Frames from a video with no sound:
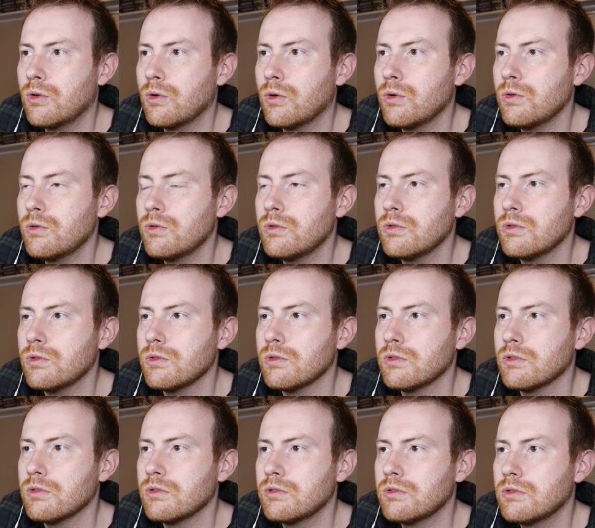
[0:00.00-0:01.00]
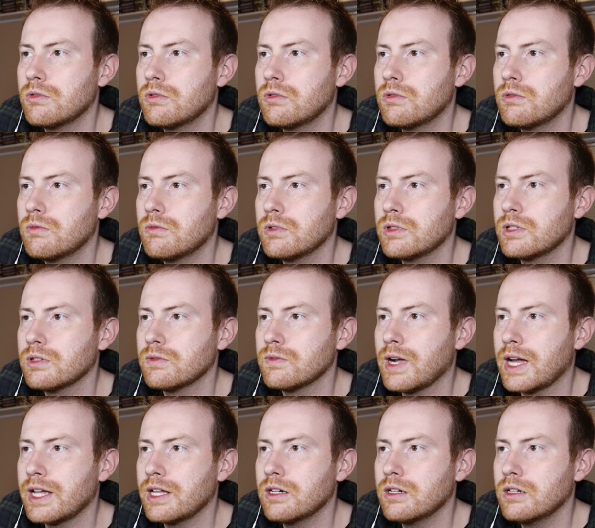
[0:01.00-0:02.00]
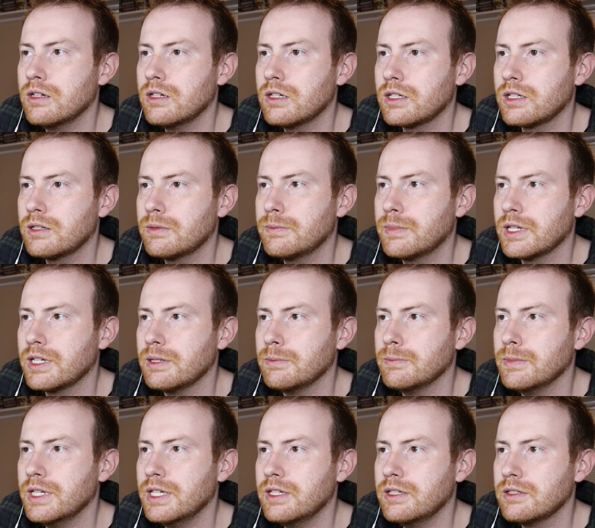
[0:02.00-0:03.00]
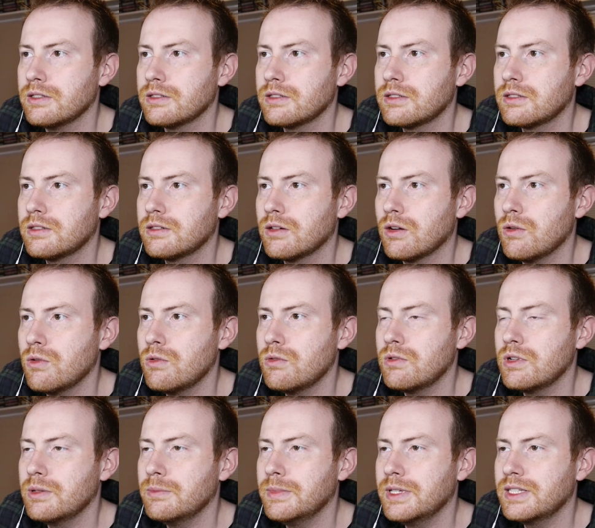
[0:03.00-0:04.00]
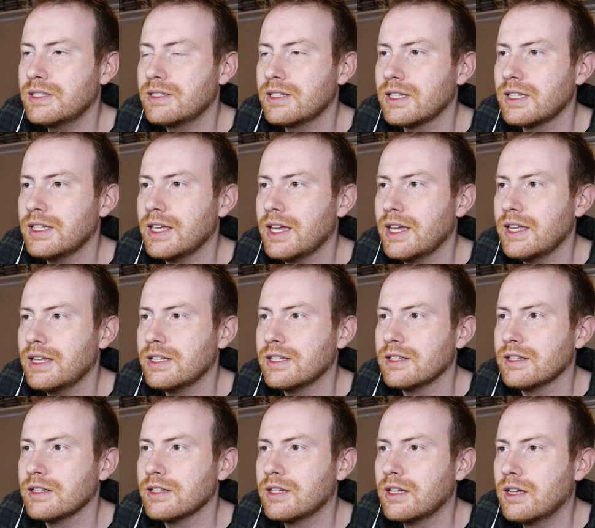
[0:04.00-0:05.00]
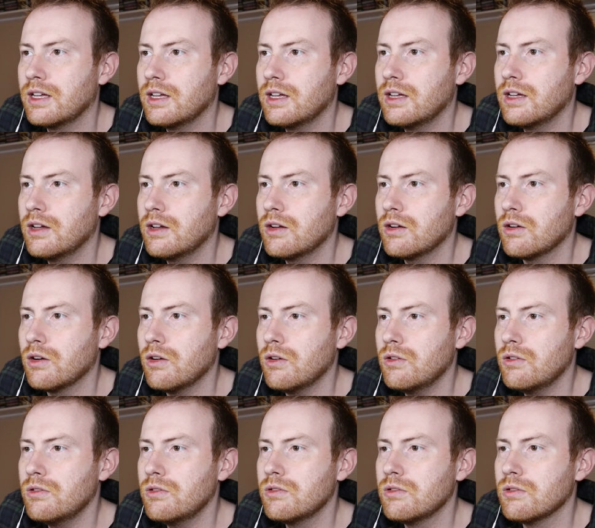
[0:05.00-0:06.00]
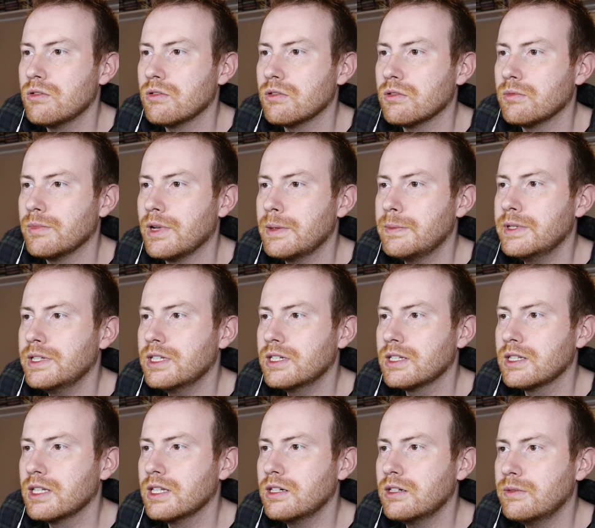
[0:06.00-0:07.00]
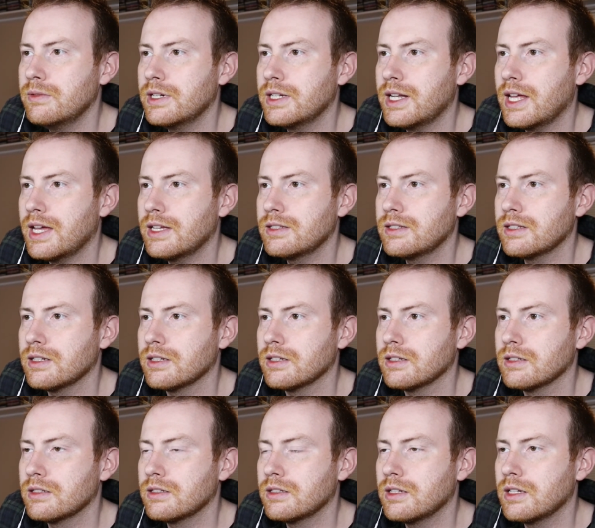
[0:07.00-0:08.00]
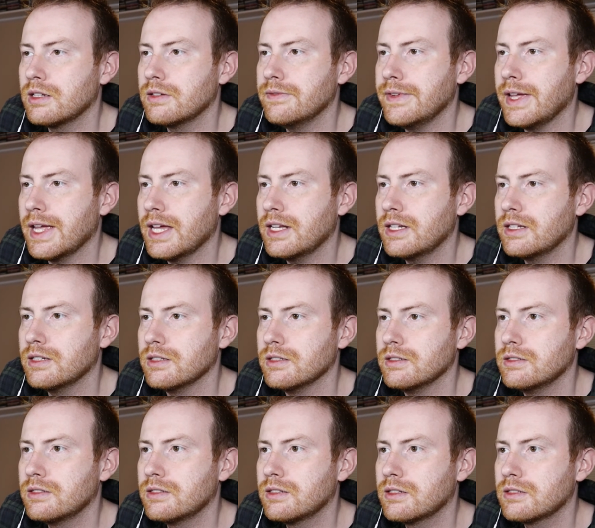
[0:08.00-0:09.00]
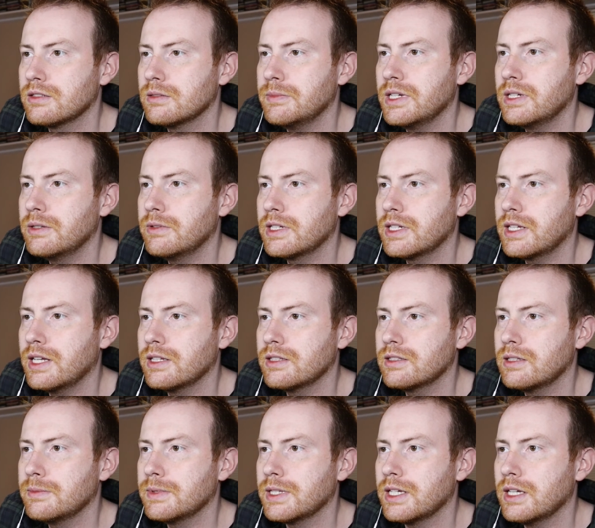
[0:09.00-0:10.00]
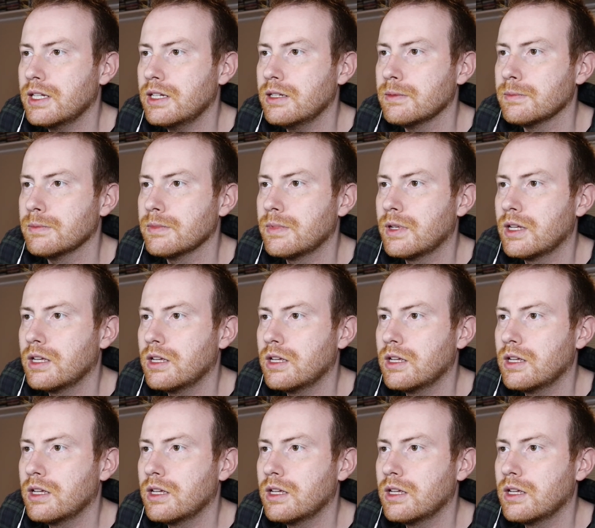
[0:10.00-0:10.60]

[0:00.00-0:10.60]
Oh, with the right hook, but he missed. Oh, he missed again. Oh, maybe the little one has a advantage. The big one can't seem to hit him.